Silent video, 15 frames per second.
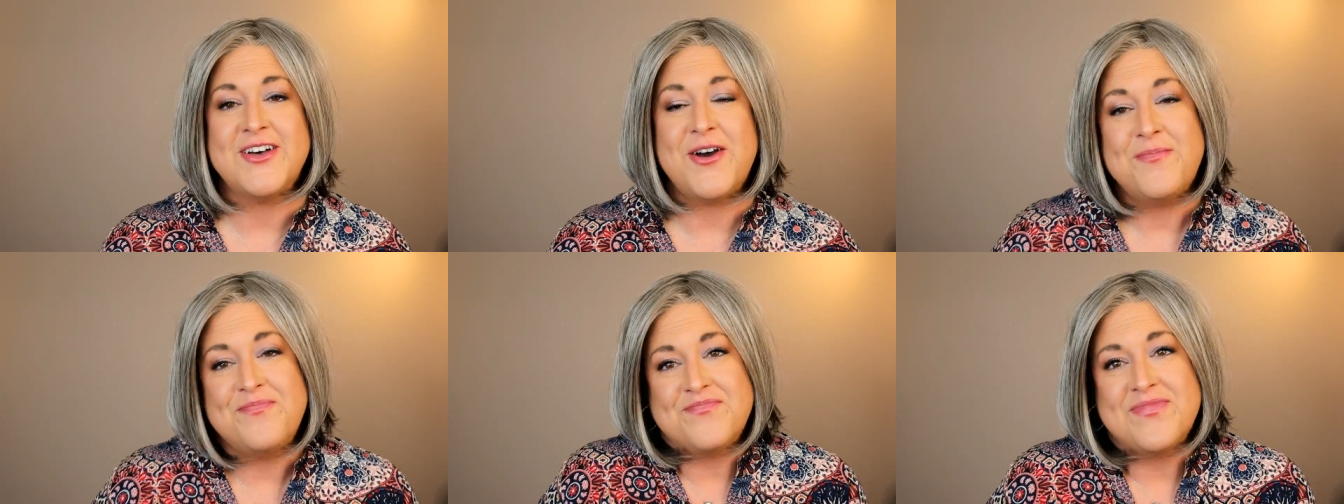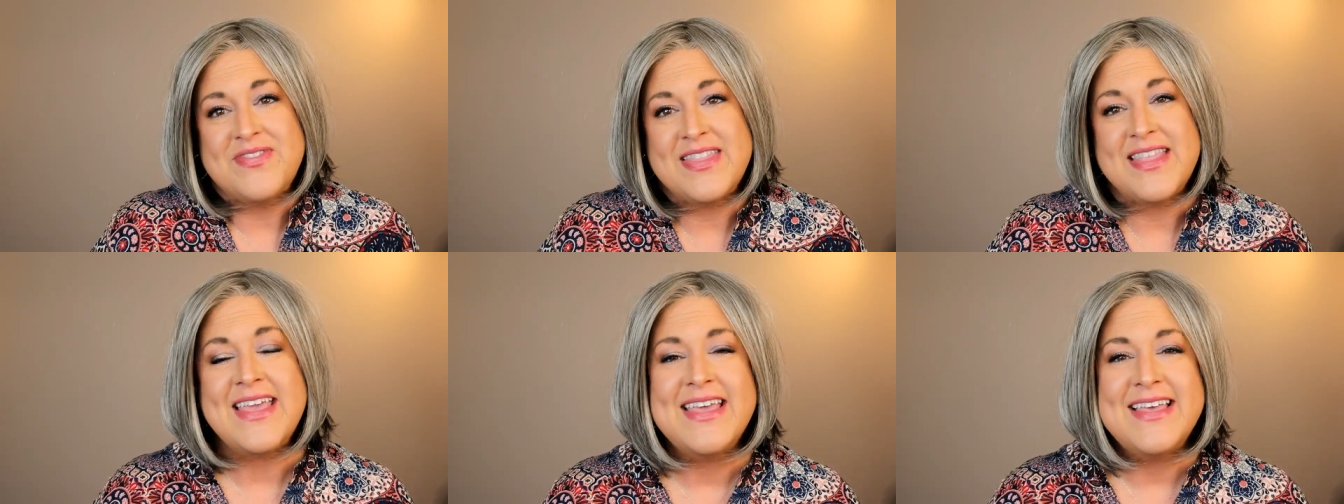So
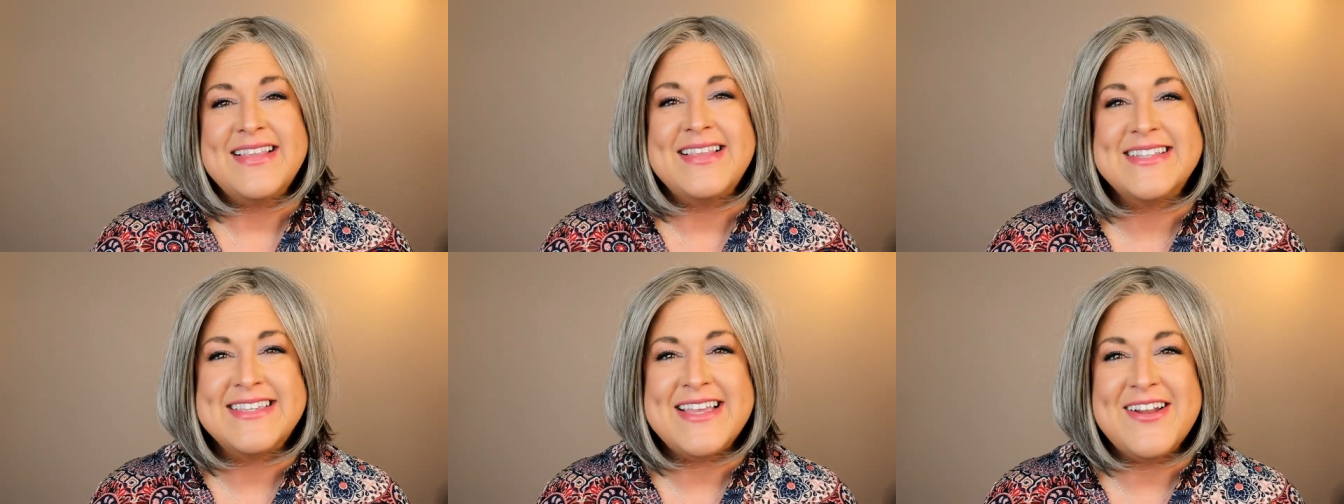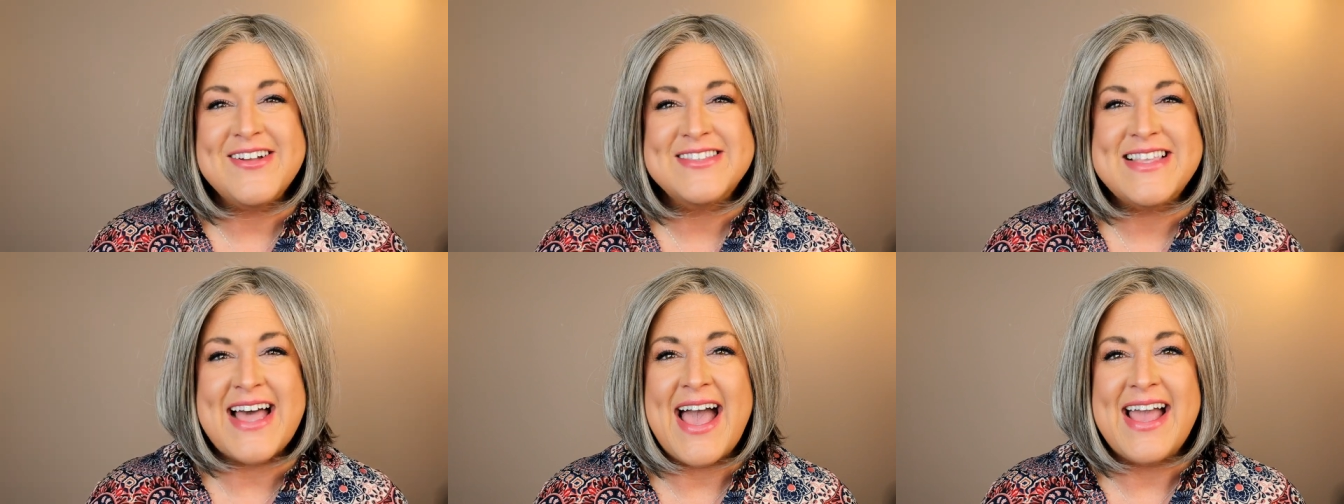let's get
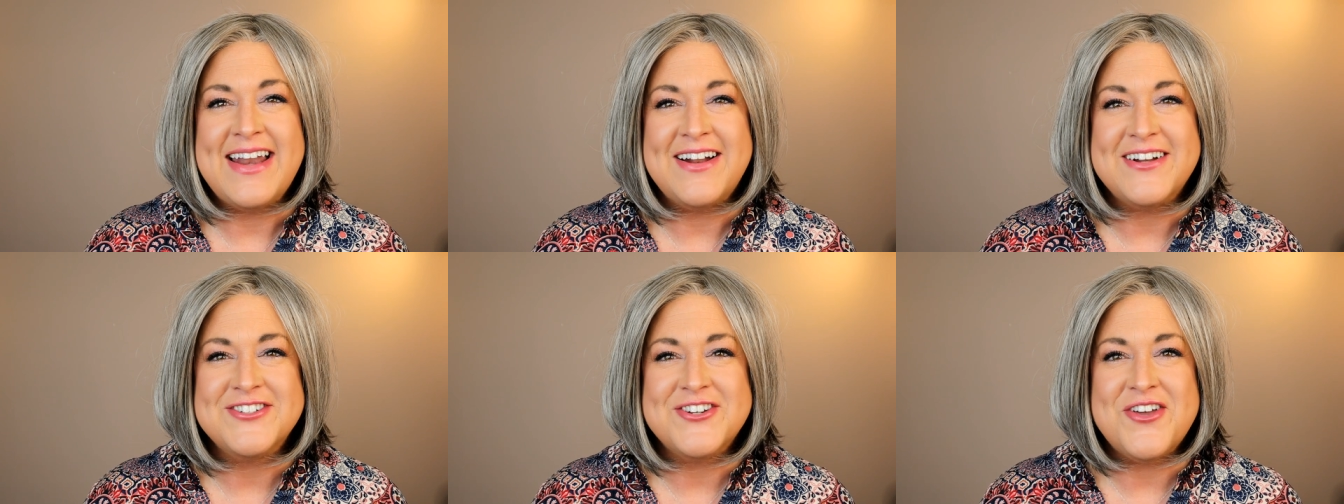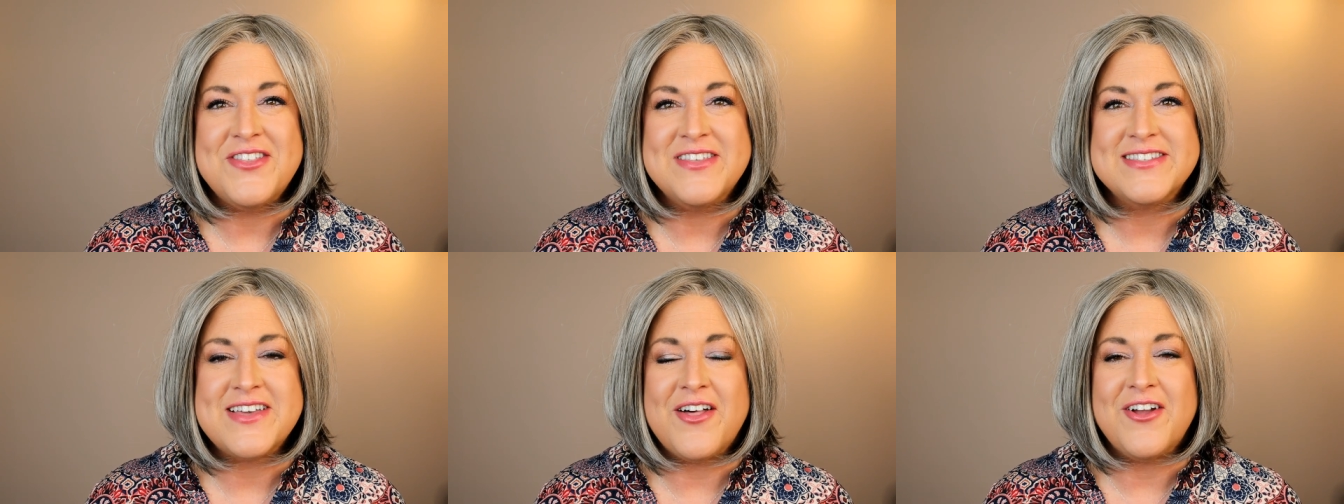outside and I'll show
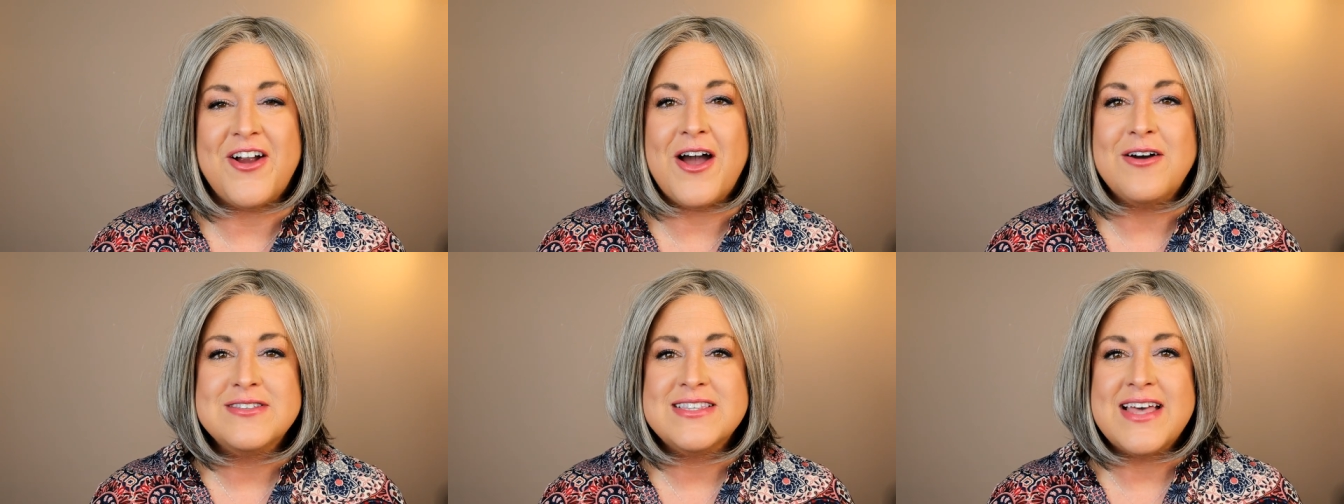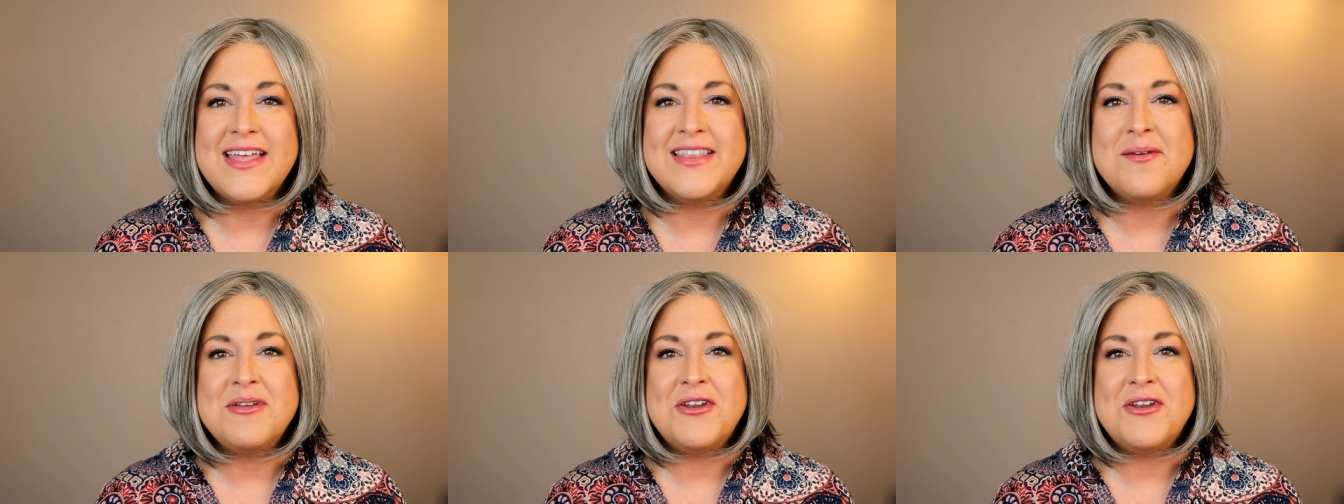you this color outside.